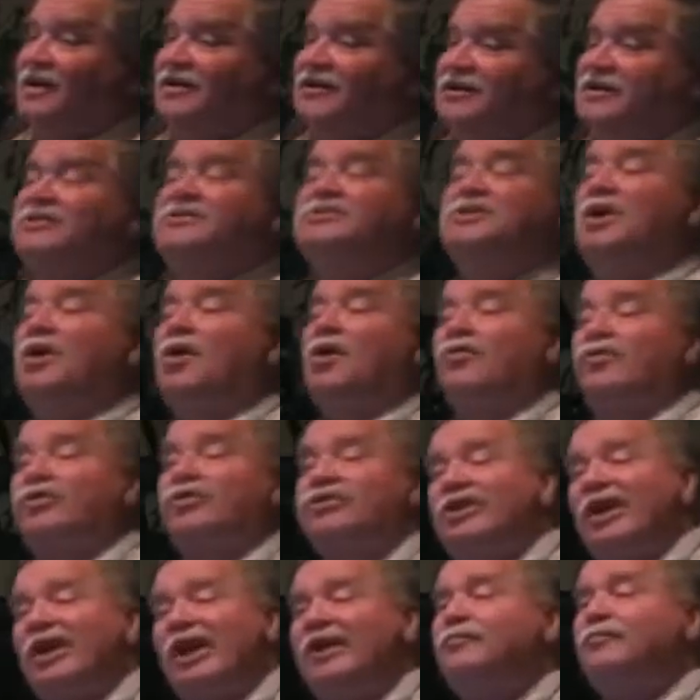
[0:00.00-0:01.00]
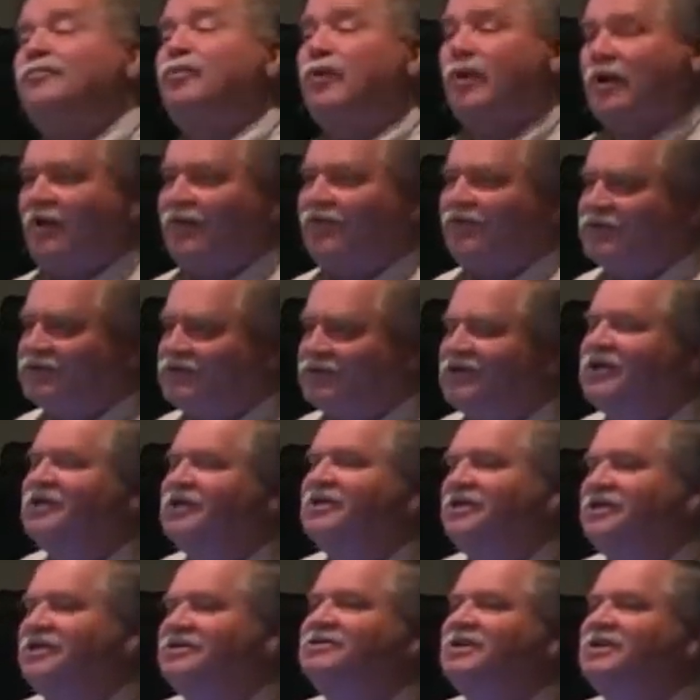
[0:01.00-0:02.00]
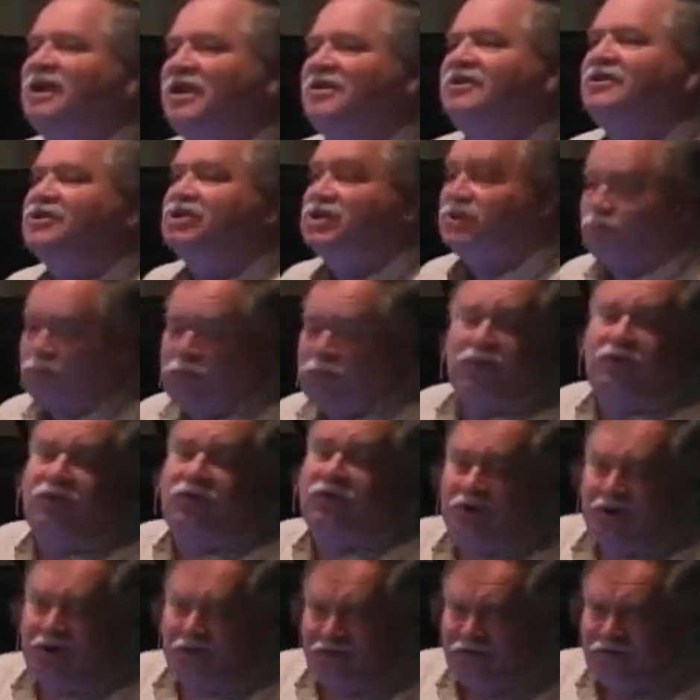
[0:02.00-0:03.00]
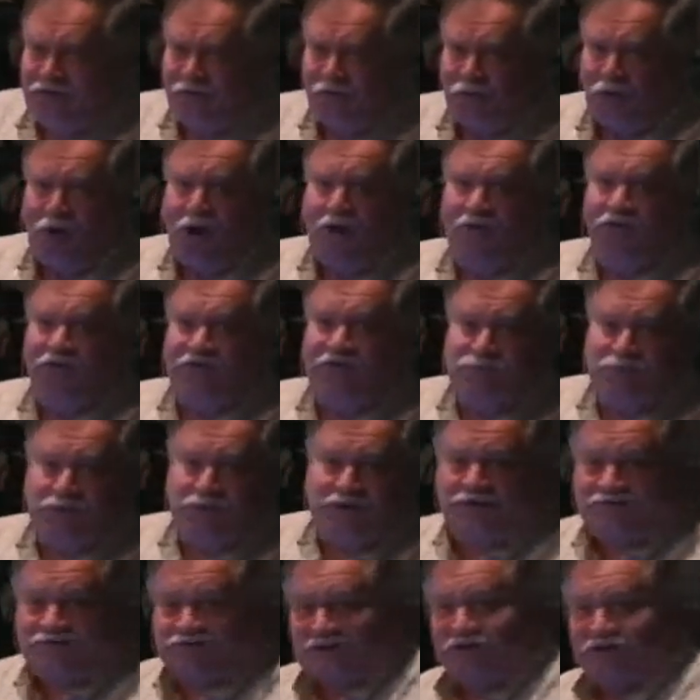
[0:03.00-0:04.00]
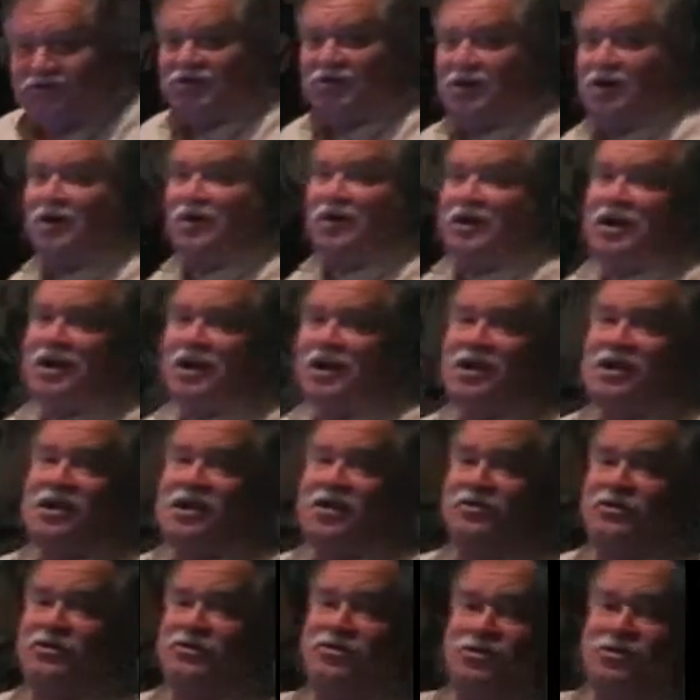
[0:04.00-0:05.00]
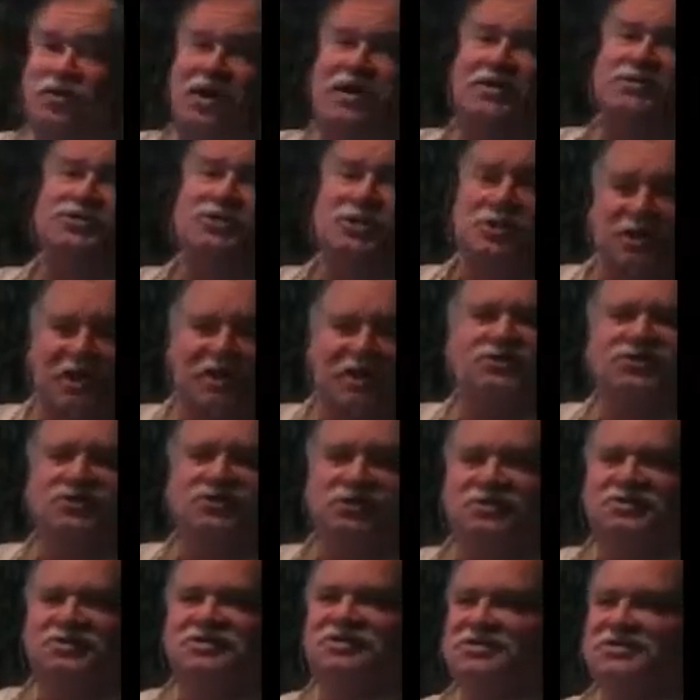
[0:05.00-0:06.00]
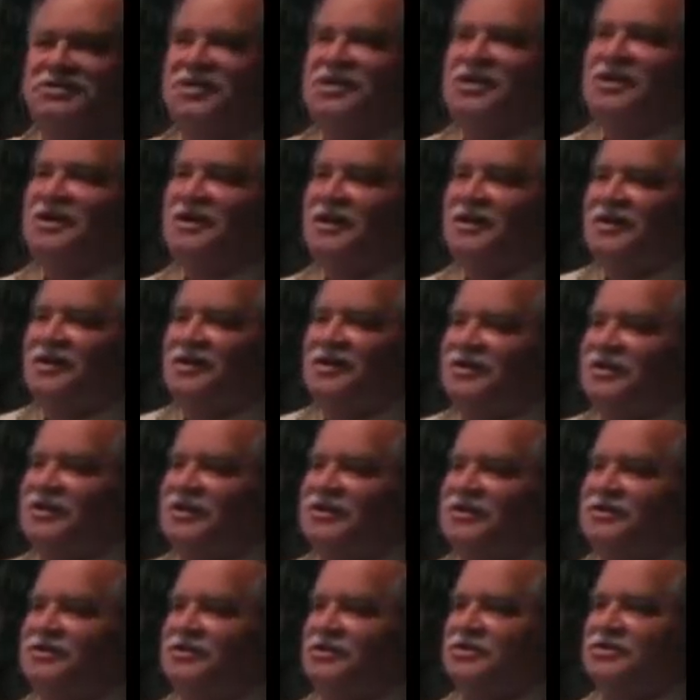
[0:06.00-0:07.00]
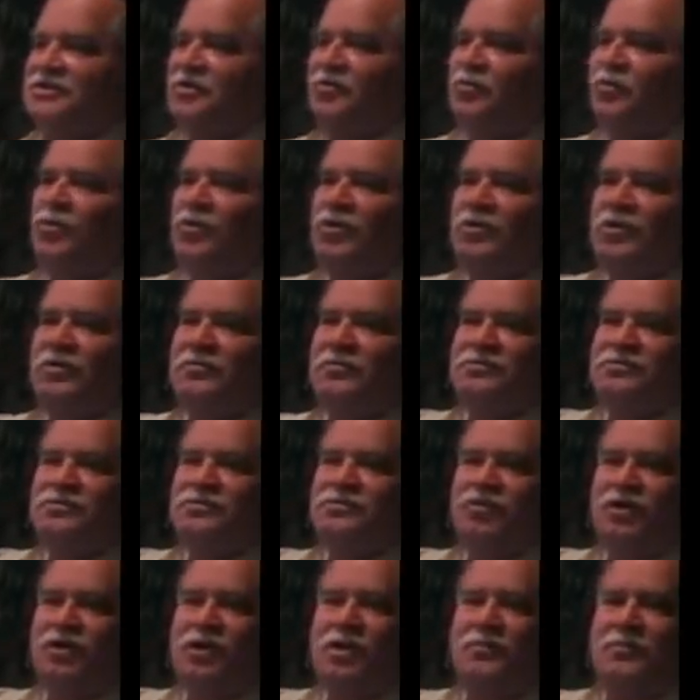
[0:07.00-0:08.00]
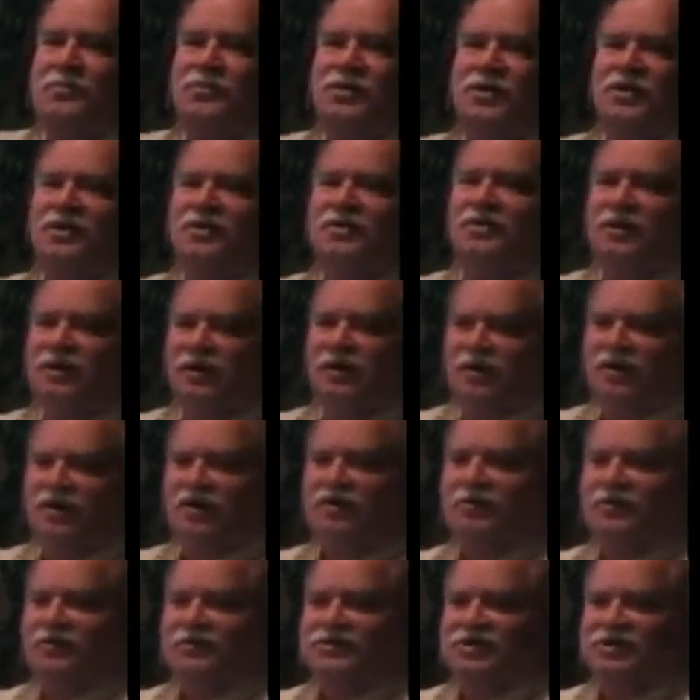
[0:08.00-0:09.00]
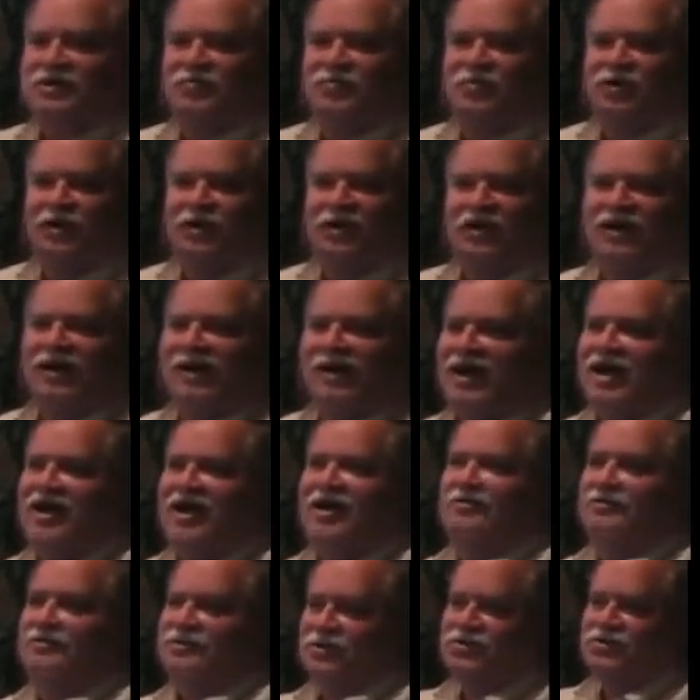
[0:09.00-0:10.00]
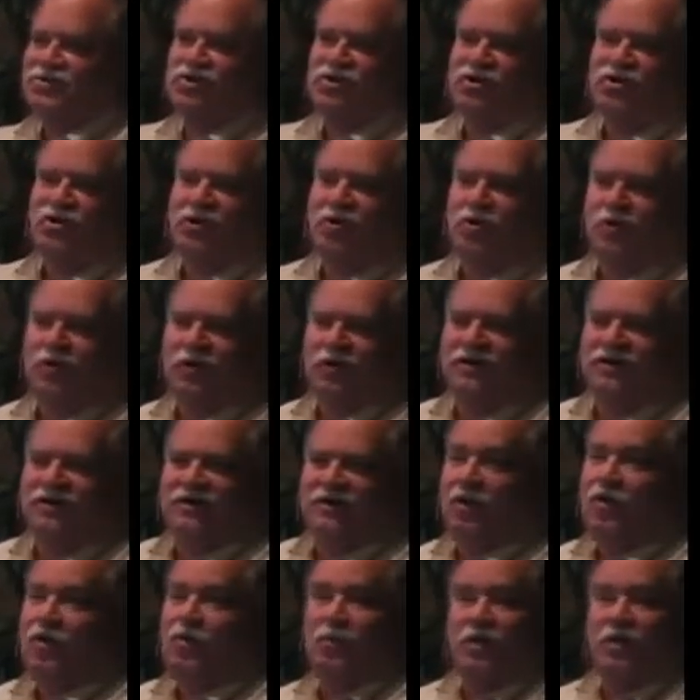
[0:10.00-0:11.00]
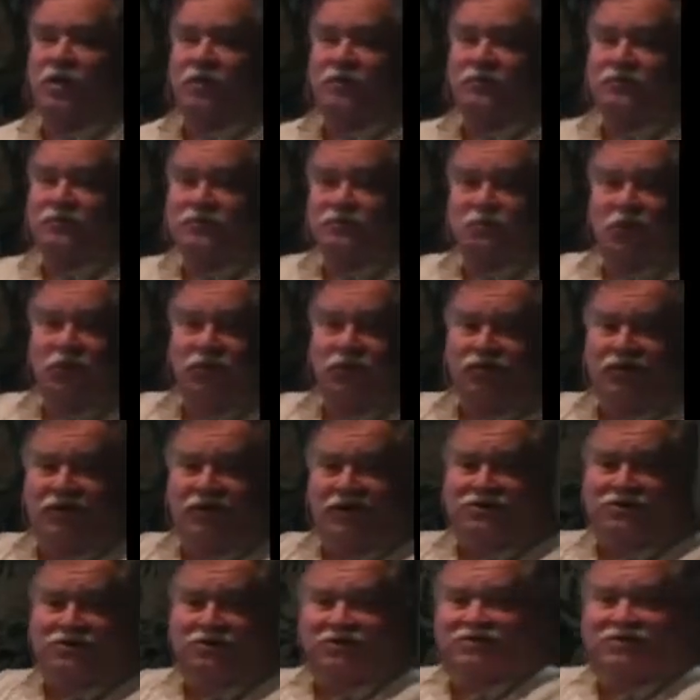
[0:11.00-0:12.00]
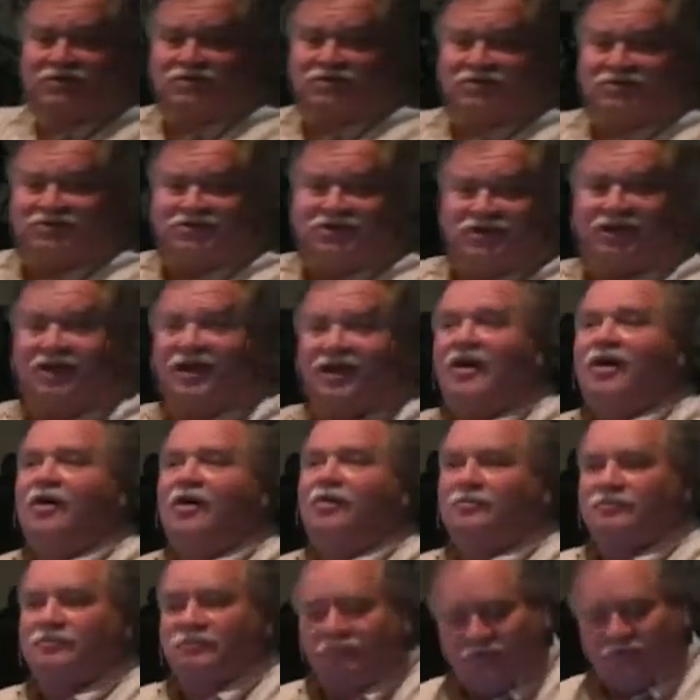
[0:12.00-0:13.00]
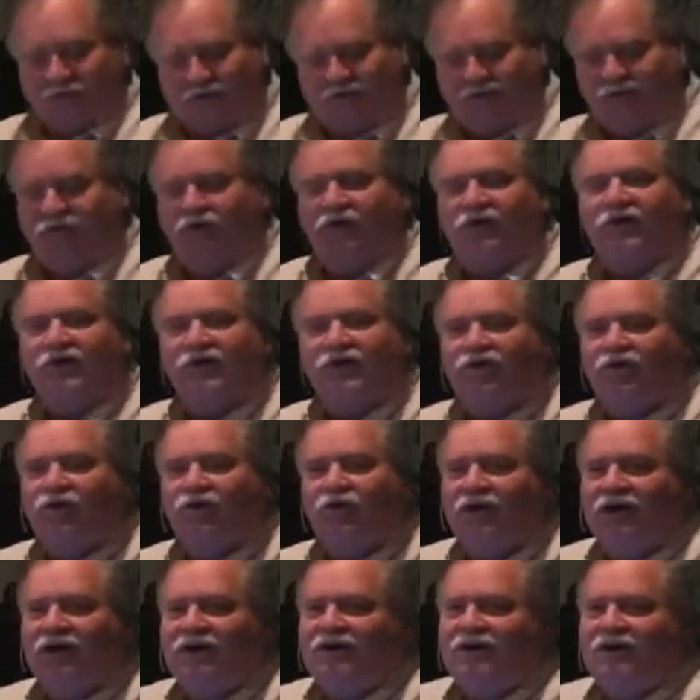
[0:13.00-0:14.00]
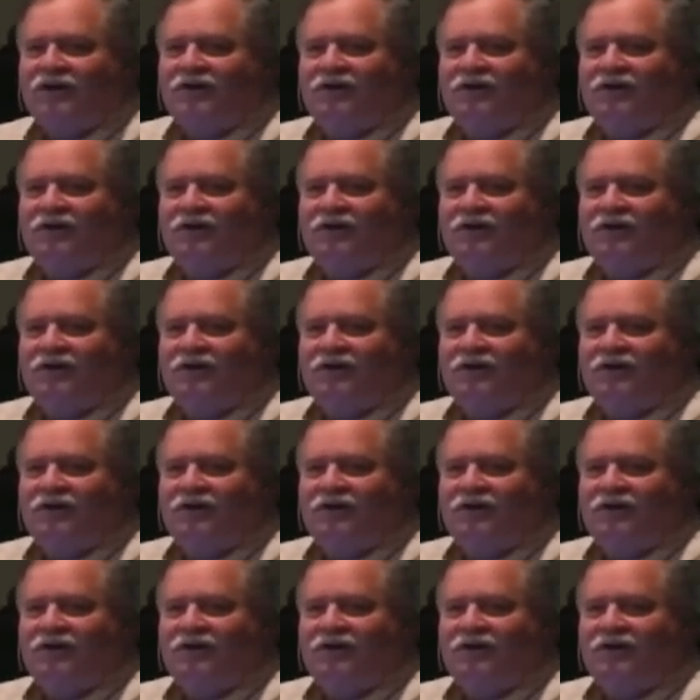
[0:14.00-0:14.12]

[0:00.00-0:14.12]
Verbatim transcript: Didn't say all the dead prophets, and it didn't say the spirit of the prophets because that's not in any other translations. It's just a word that was dropped in there, and the reason I'm bringing that out is because you go read it. Oh, well, it was one translation that said, well, look in the Greek.